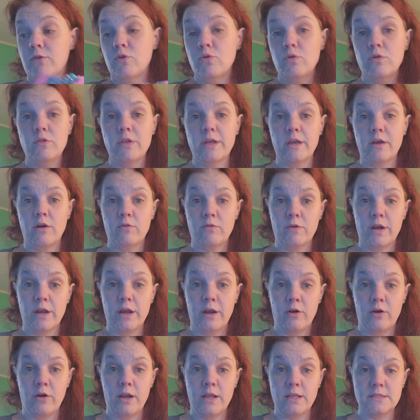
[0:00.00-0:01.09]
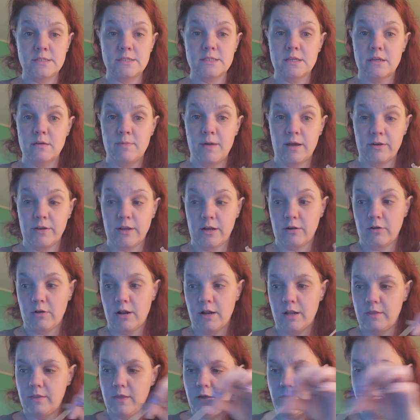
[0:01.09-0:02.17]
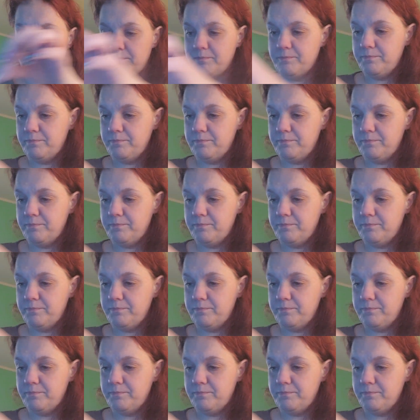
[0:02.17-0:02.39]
cooling over here and see about decorating them.